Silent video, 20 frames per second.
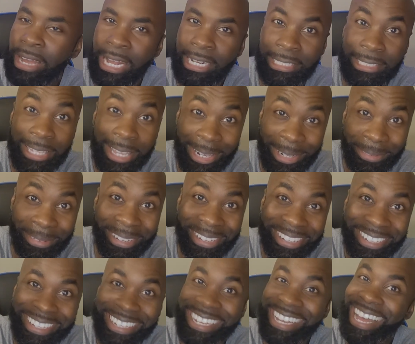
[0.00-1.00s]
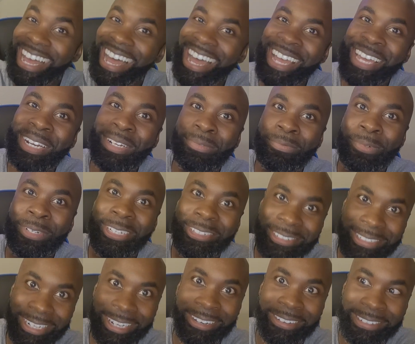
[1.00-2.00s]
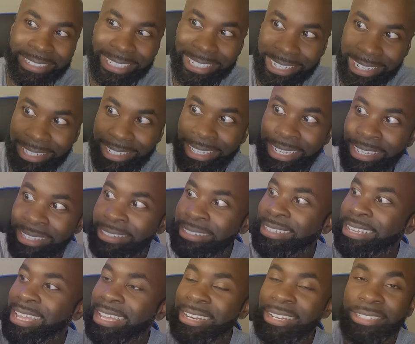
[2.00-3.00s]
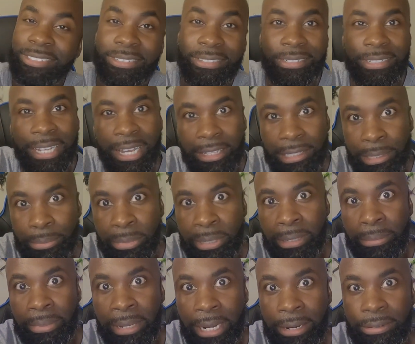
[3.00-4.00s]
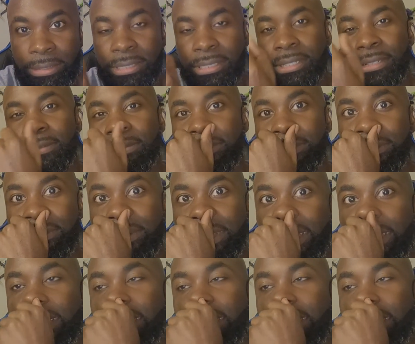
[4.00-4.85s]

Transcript: I just had a I had a meltdown in Atlanta, and it turned out to be a bad receiver.